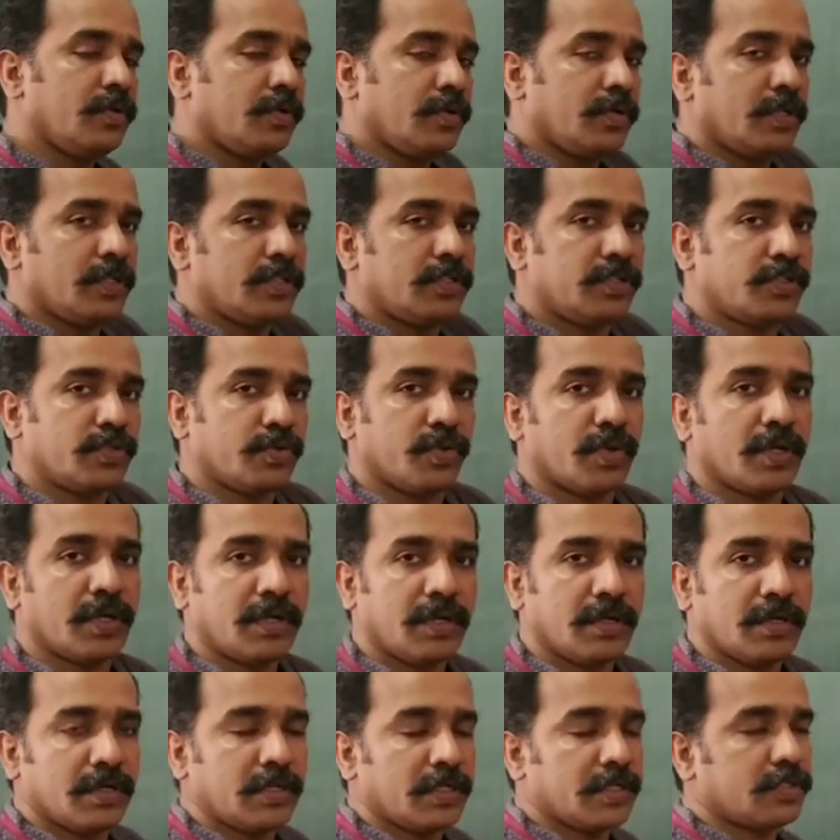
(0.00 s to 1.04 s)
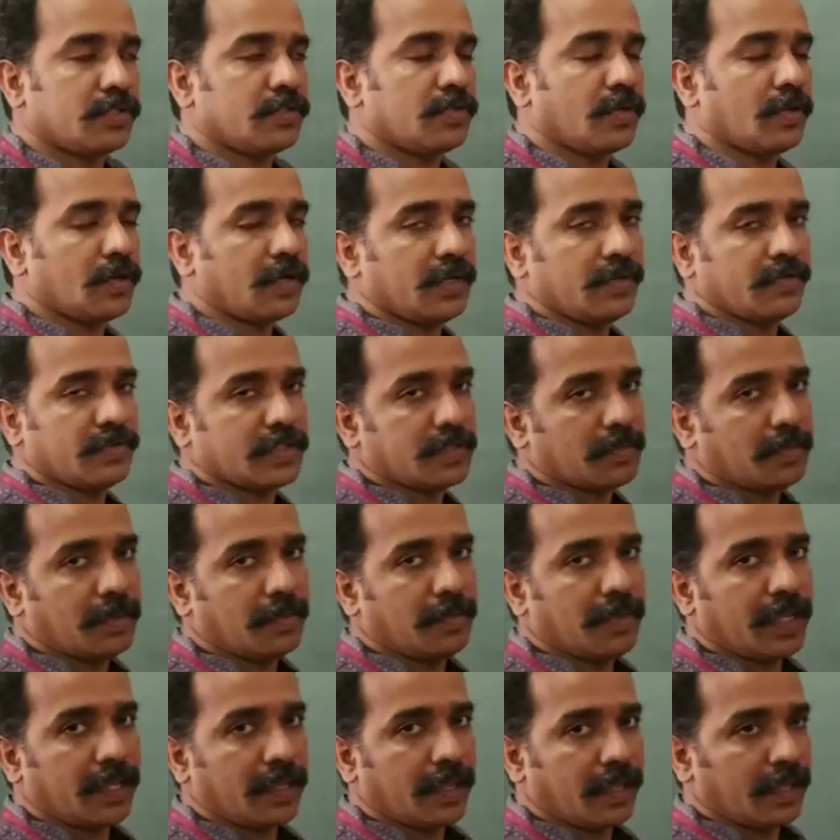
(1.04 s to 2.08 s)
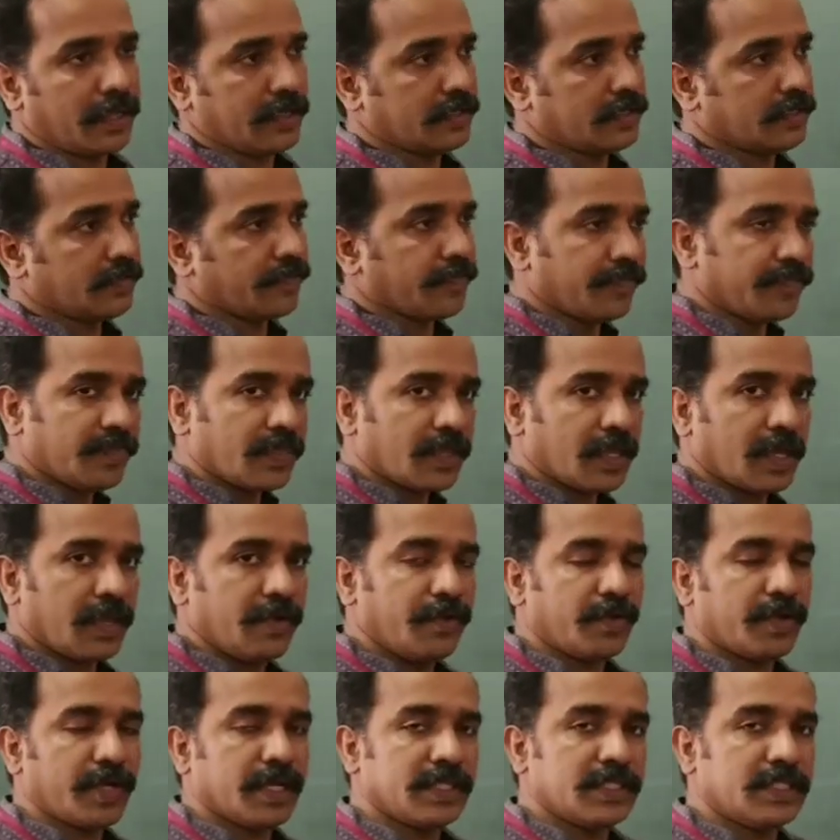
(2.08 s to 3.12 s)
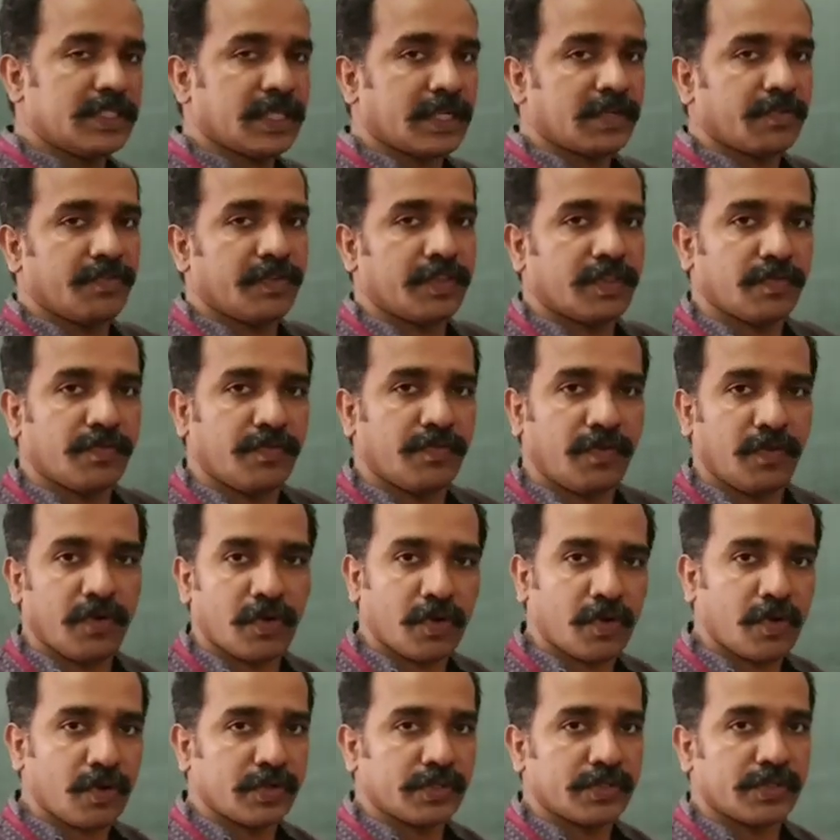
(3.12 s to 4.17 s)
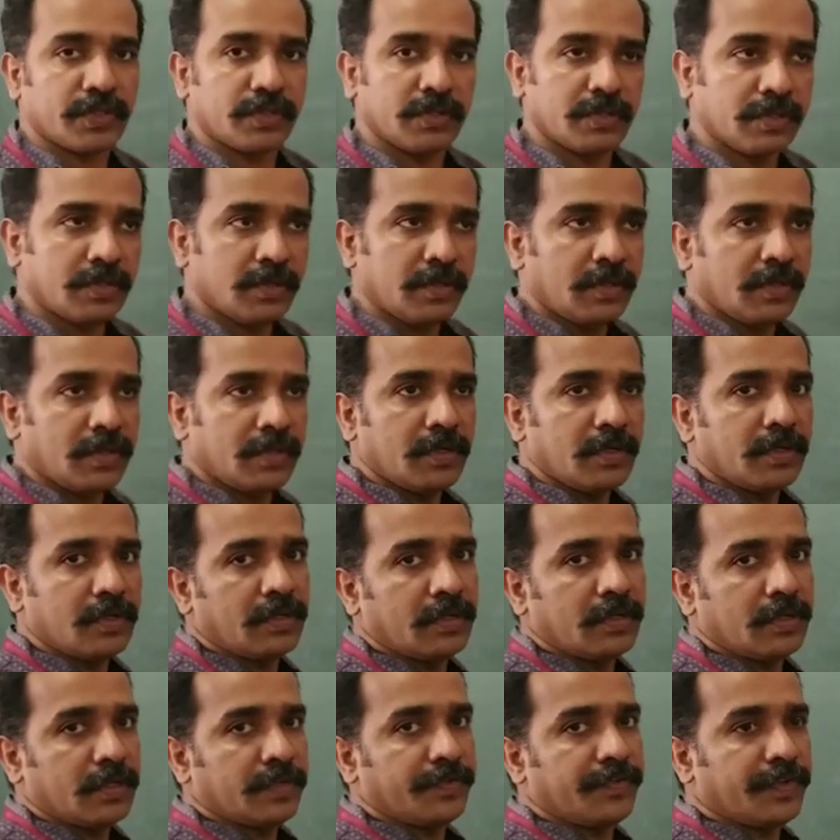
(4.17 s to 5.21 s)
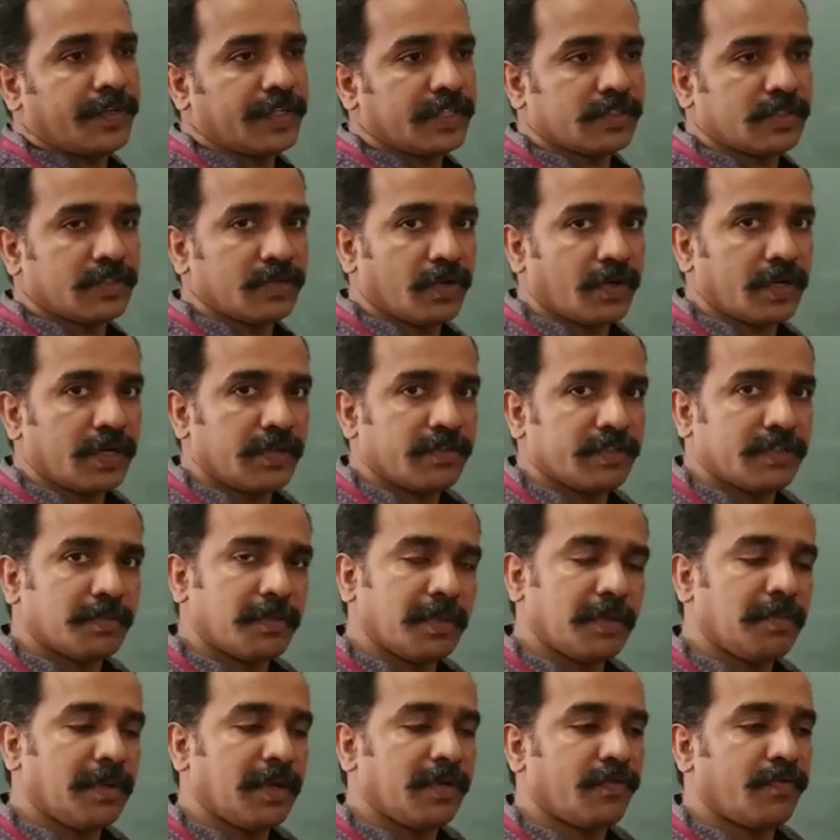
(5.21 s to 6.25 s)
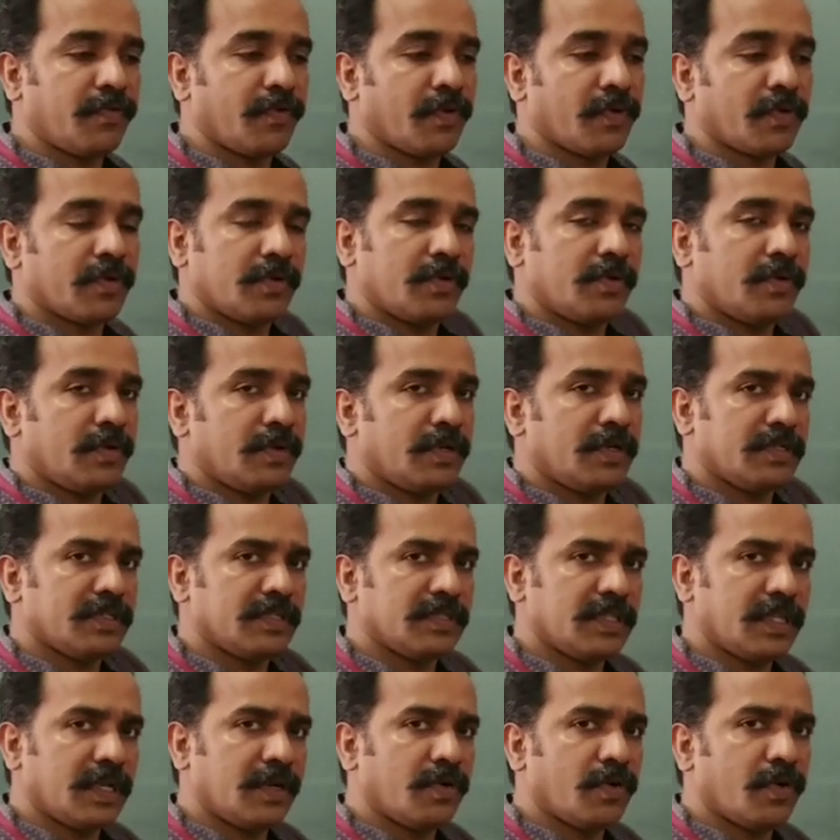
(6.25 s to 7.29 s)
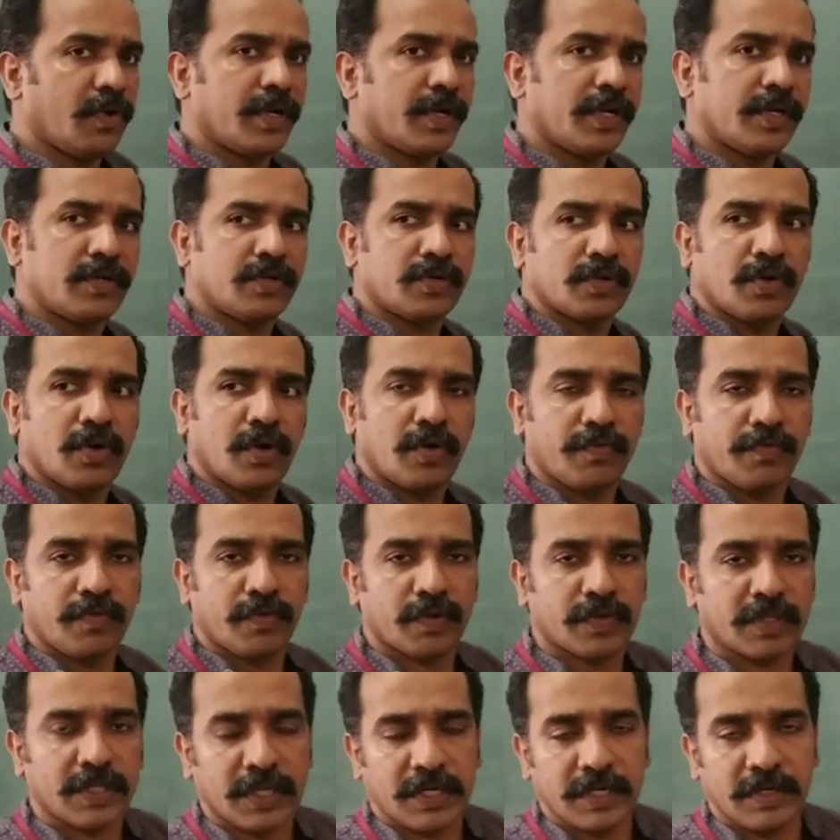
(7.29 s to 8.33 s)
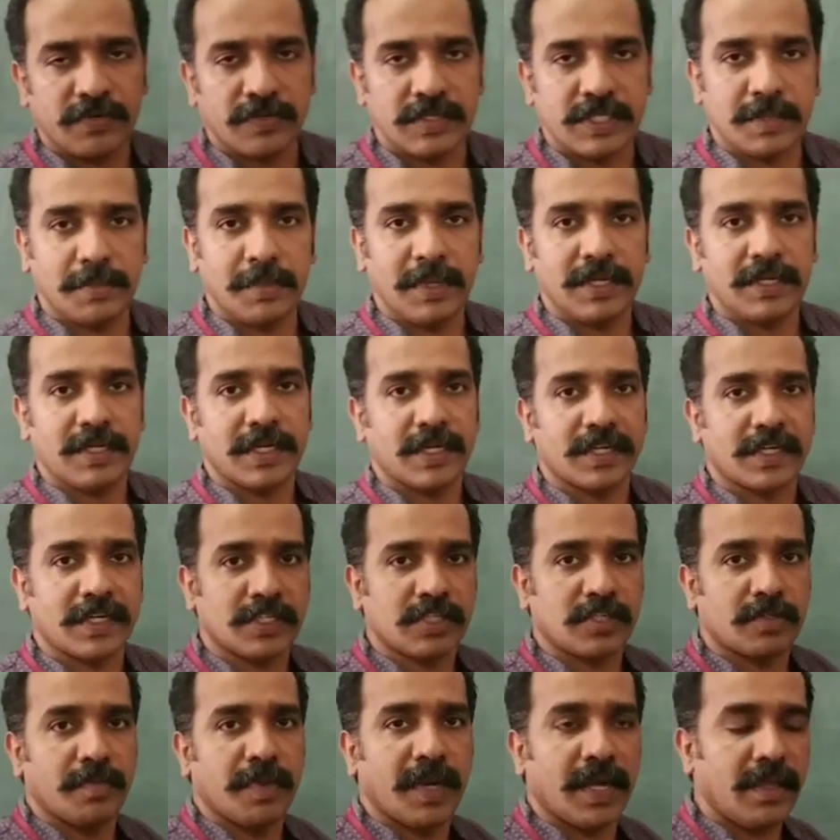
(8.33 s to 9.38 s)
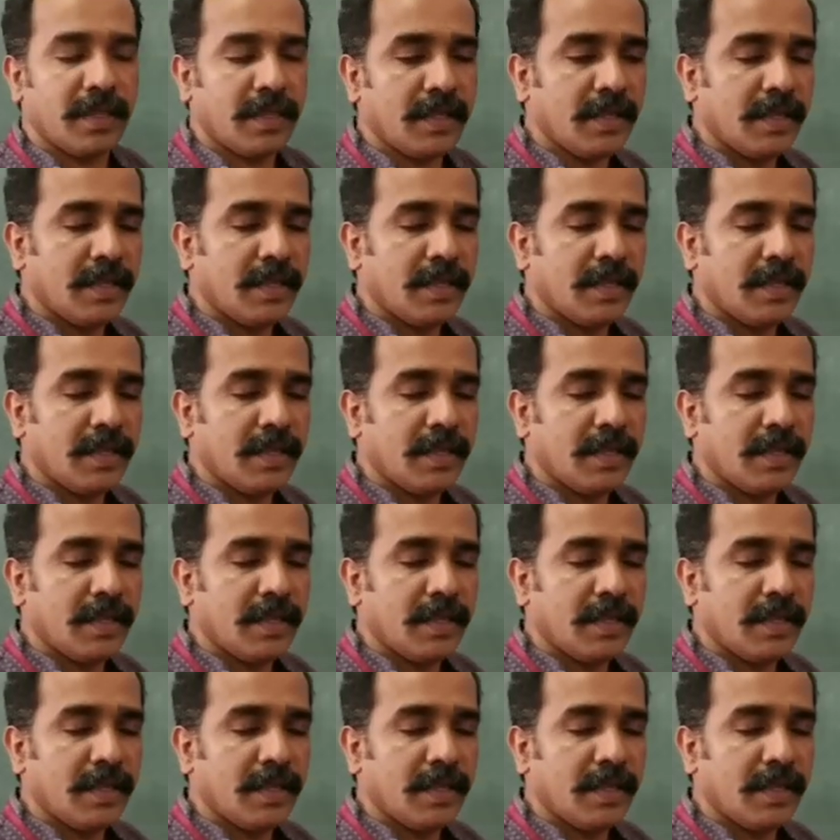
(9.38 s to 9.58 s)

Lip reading: it's sure it is not divisible by 8. And you can check with the 4 also. If it is not divisible by 4, then no need to go for the divisibility test by